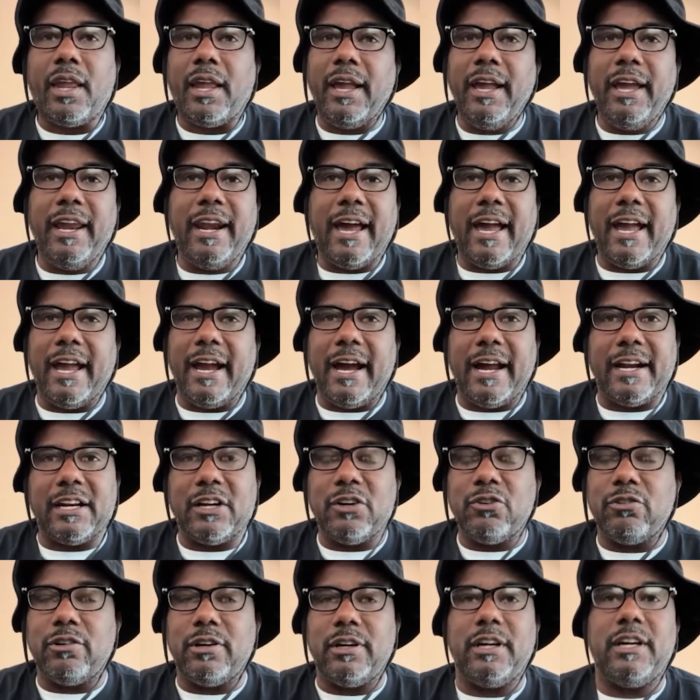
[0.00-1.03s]
And I ain't got to
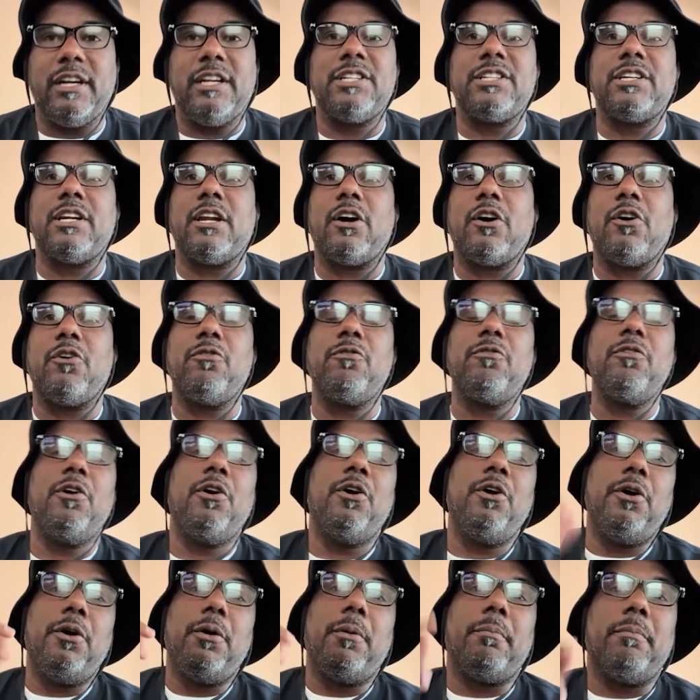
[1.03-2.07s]
go into this long,
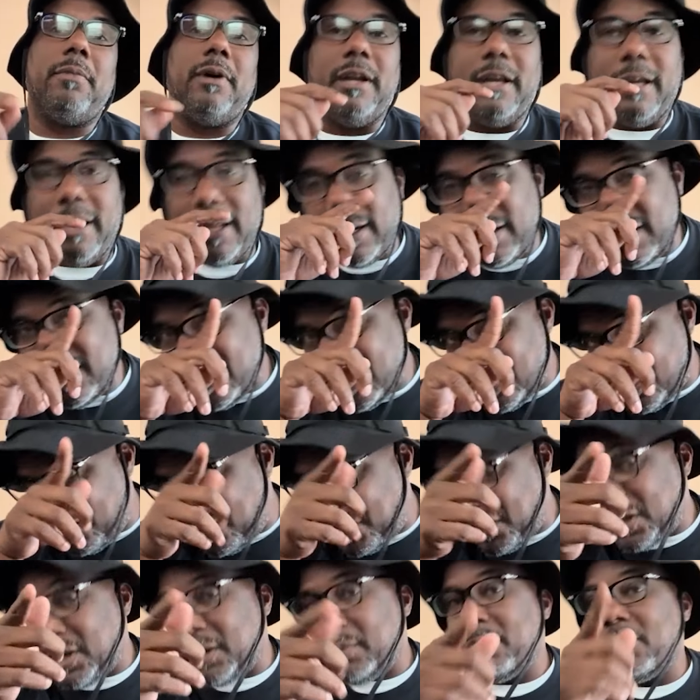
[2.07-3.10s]
but it is your
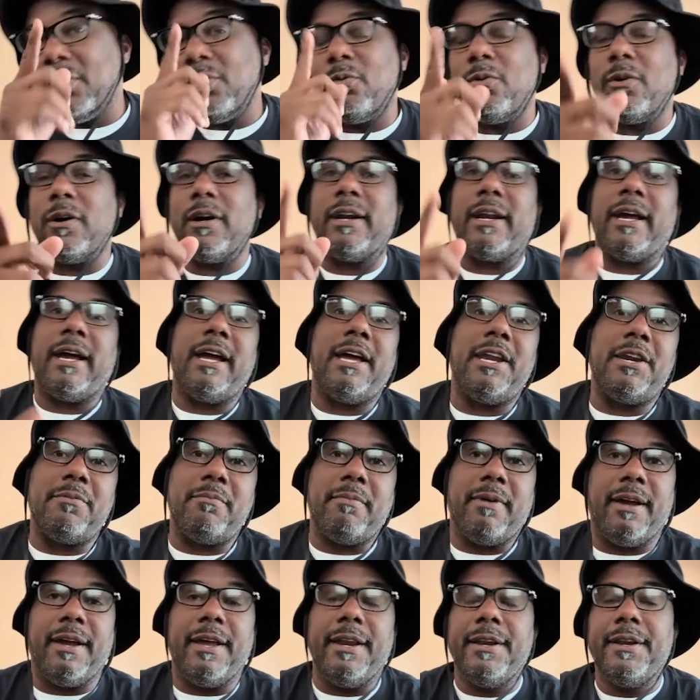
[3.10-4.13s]
number one hater,
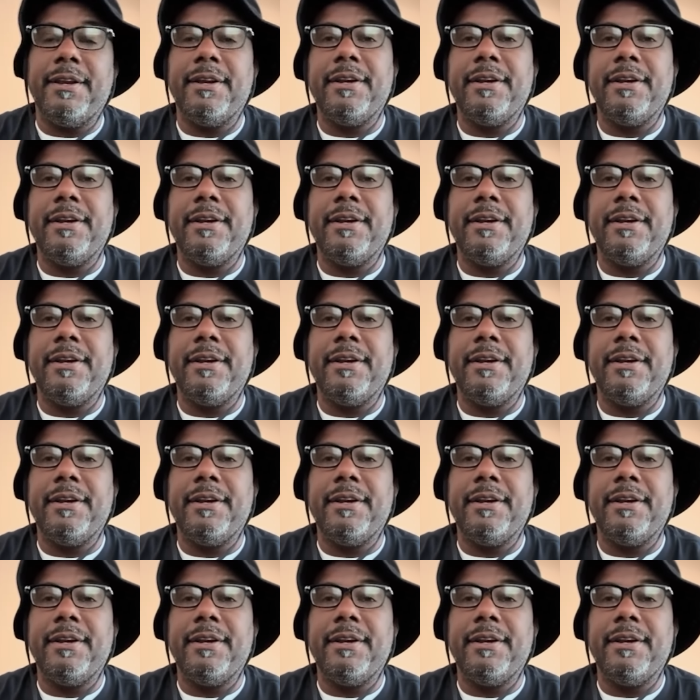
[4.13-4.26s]
man.